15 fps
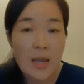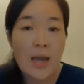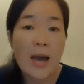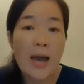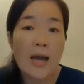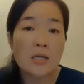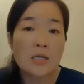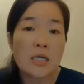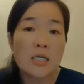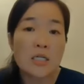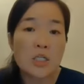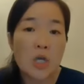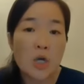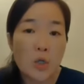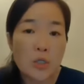and
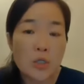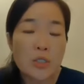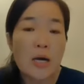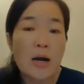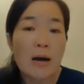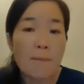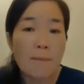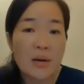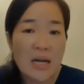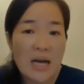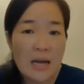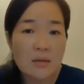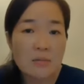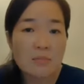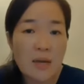chose a
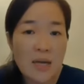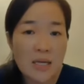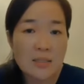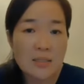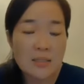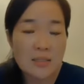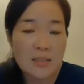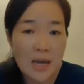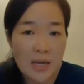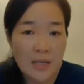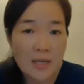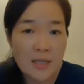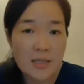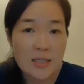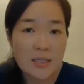plant-based
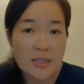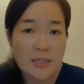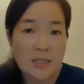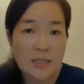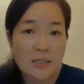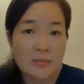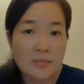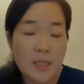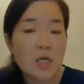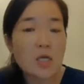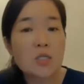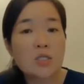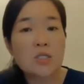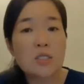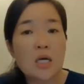diet
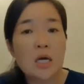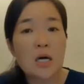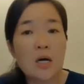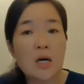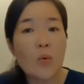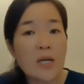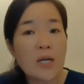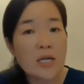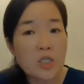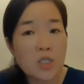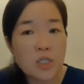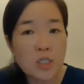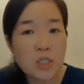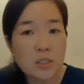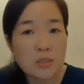because uh, what I
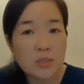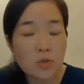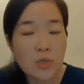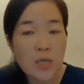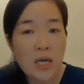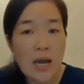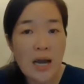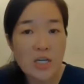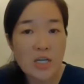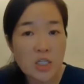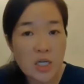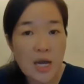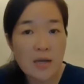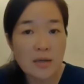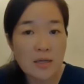sh- today I
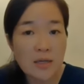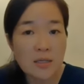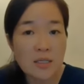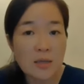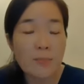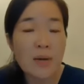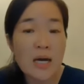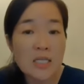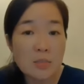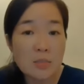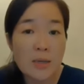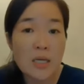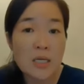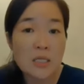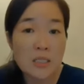shared here, the
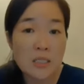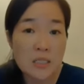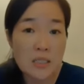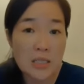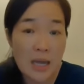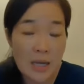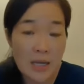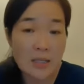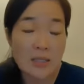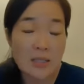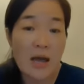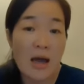plant-based diet, the